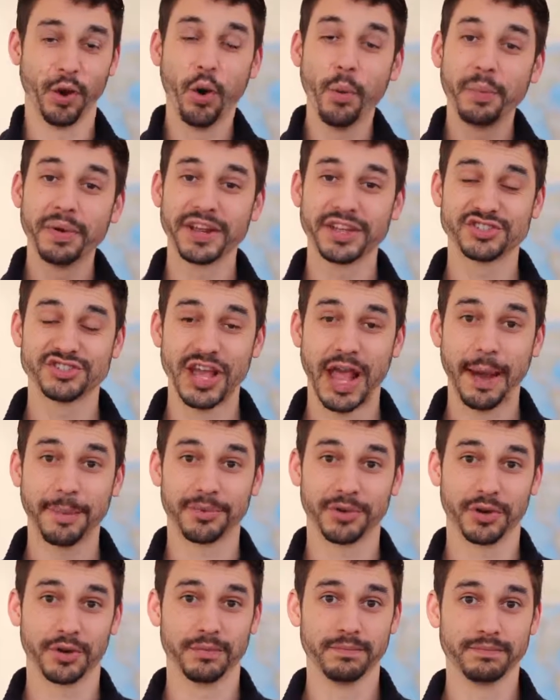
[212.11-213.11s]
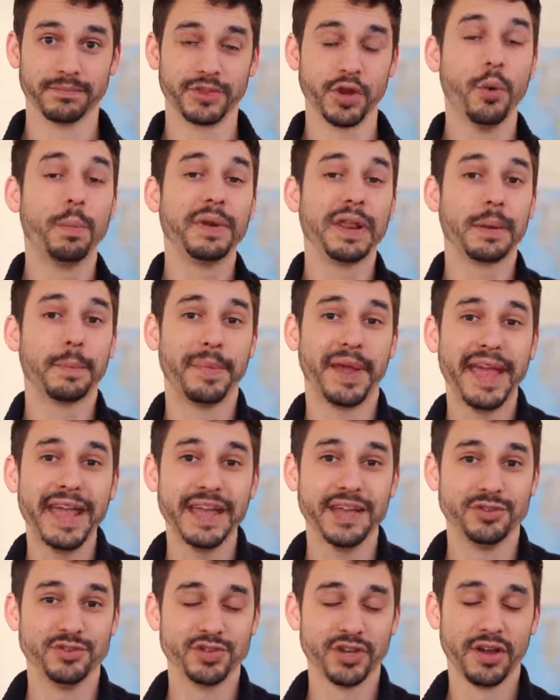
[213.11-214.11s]
the opening chapter, the opening
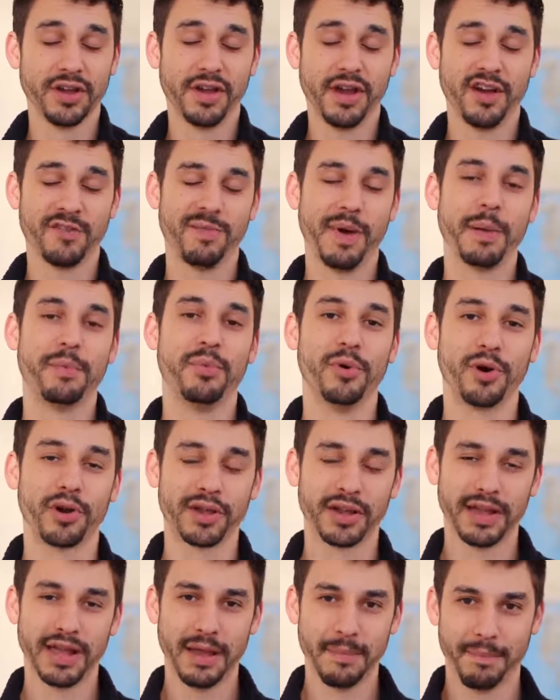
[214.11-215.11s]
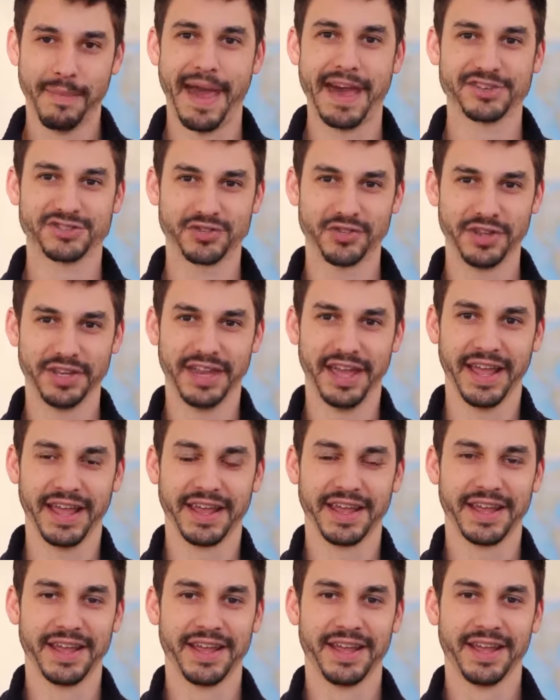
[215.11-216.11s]
page of my book, Master the
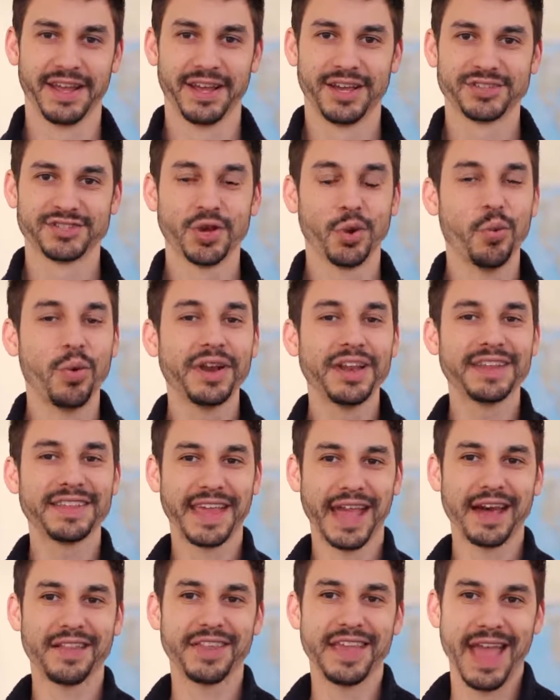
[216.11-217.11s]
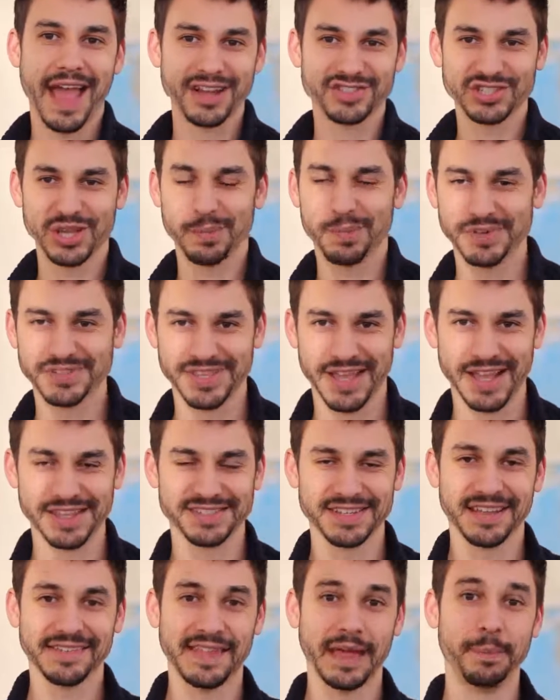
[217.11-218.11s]
Day. So what did Kelly actually
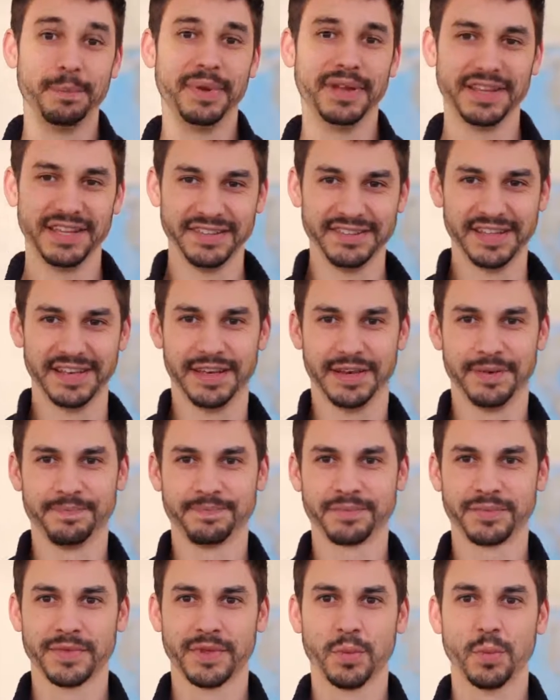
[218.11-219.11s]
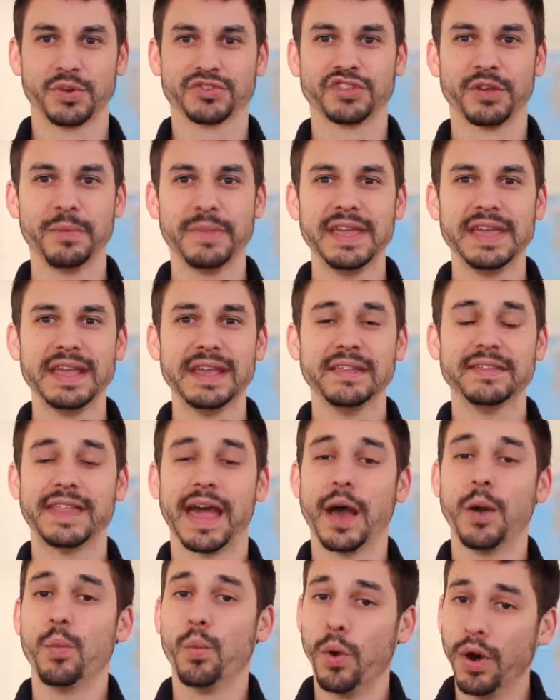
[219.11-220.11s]
possess that Billy didn't? Well, to me,
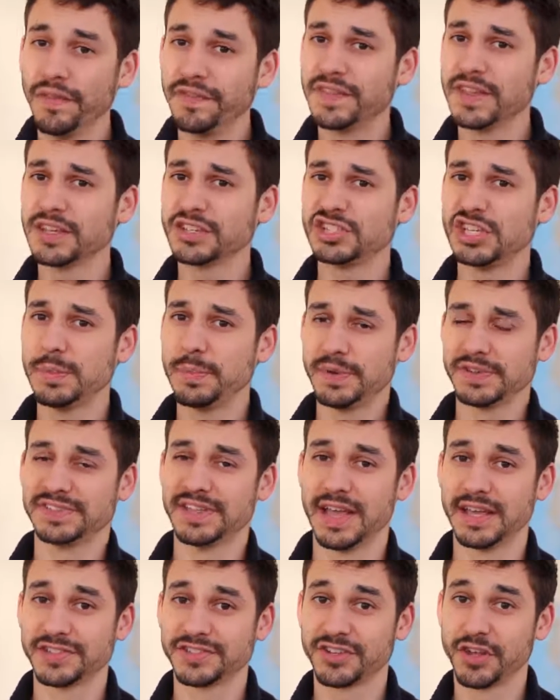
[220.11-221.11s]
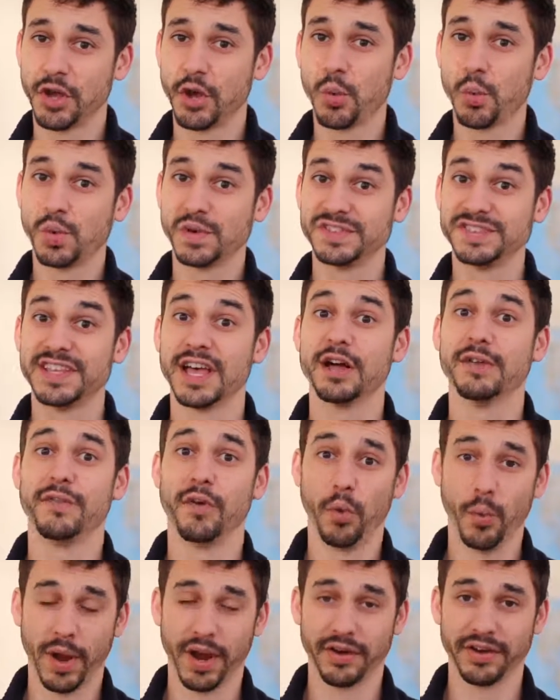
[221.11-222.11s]
that one thing she possessed was
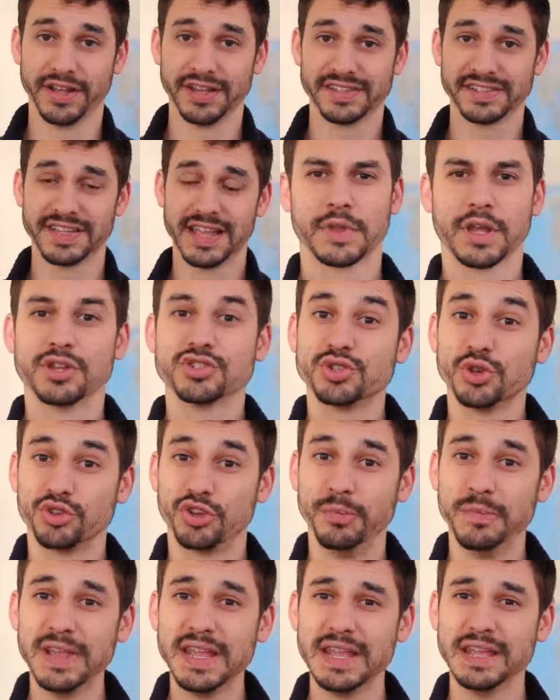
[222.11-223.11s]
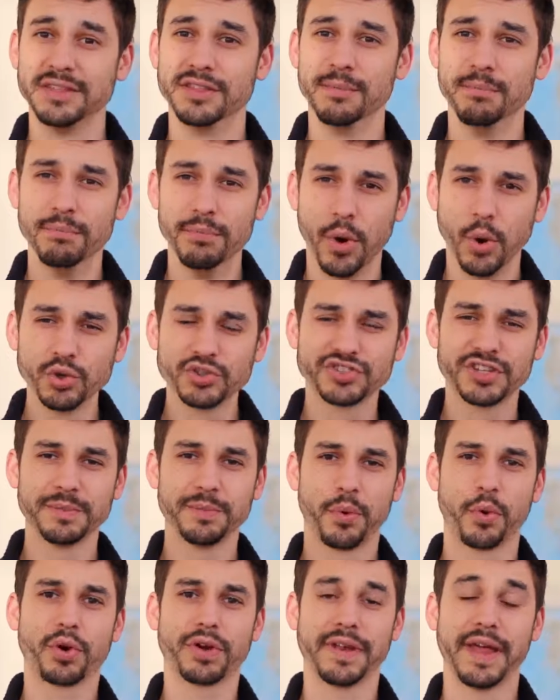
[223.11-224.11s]
self-awareness. So to me, the most
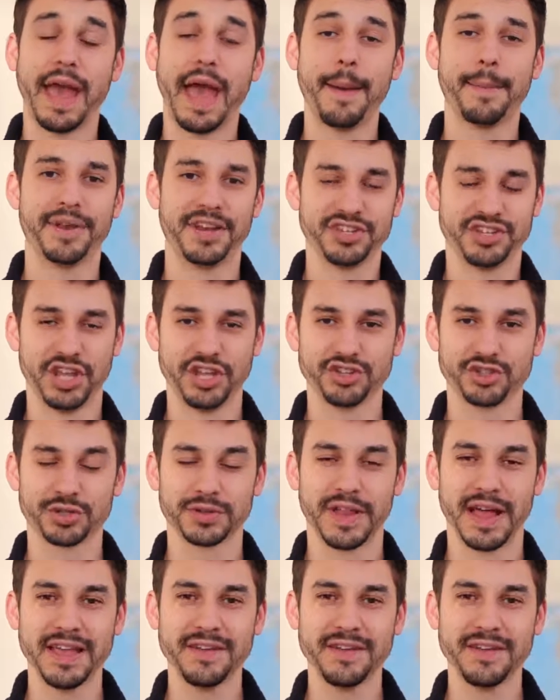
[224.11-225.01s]
important habit to change your